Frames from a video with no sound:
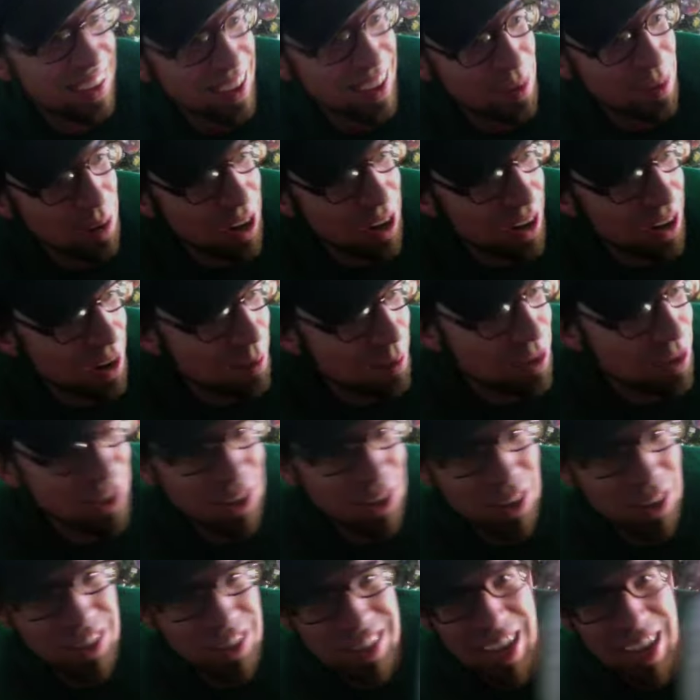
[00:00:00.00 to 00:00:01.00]
here. I'm going to
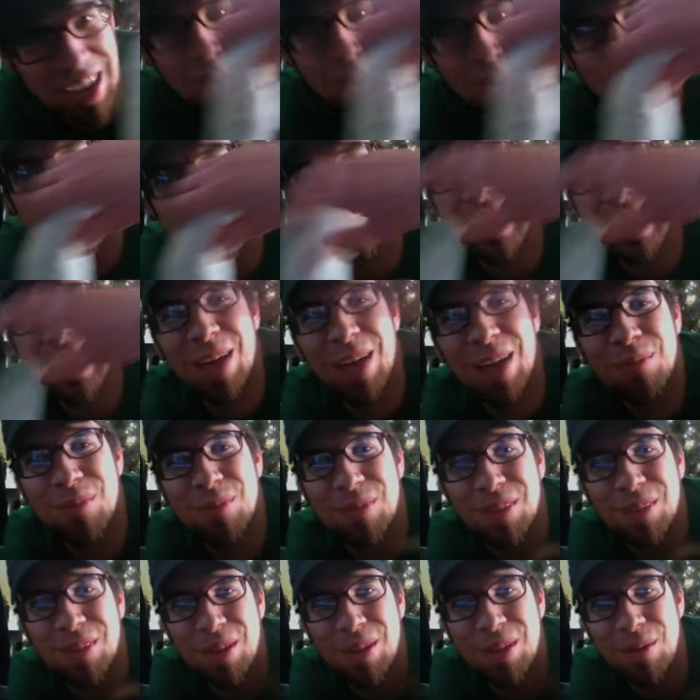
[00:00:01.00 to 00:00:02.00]
show this guy one more time.
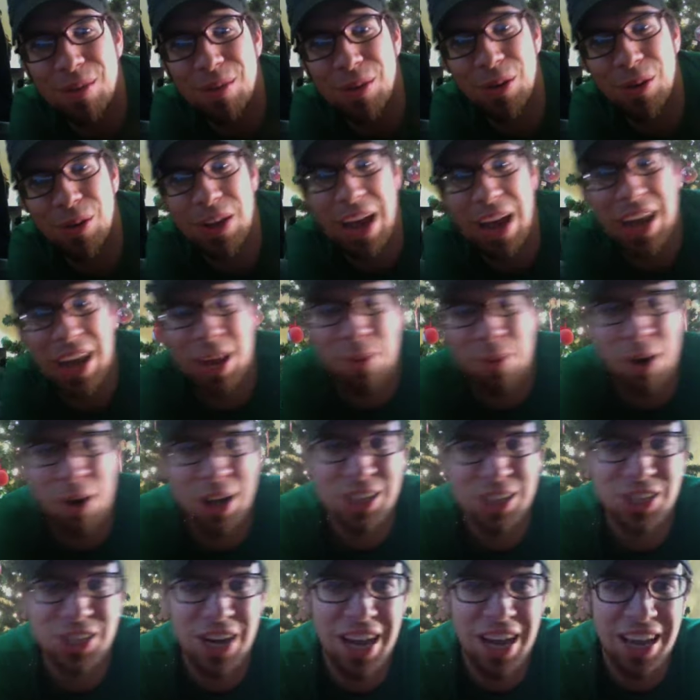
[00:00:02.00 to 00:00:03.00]
Little guy named
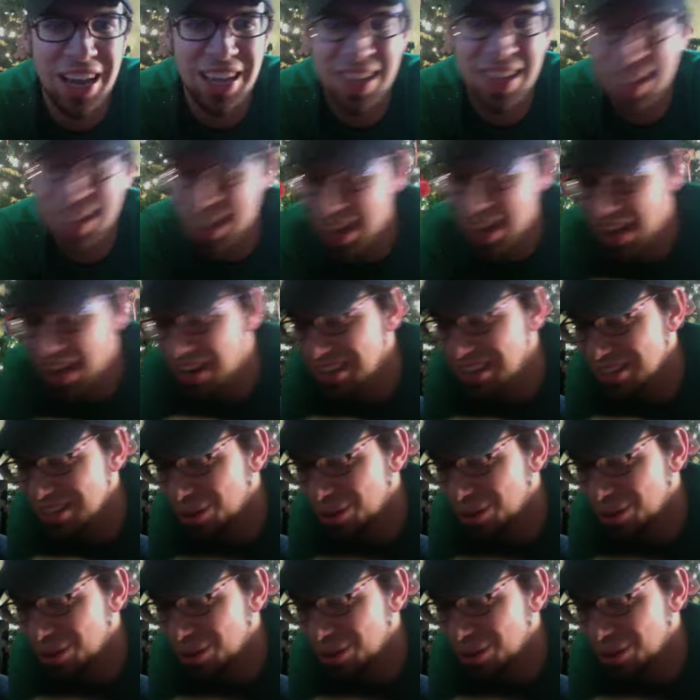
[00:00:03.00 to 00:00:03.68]
Andre and his